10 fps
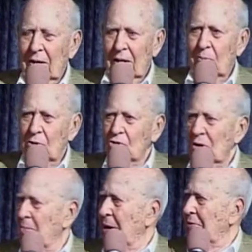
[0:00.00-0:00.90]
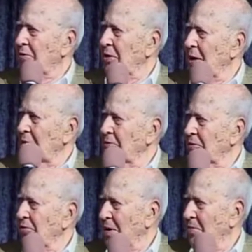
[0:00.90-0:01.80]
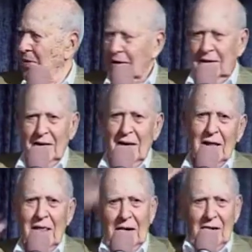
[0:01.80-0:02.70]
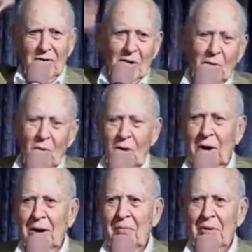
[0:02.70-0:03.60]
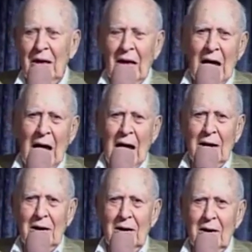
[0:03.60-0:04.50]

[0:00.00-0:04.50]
They put you to bed for life or something, and they give you an award. And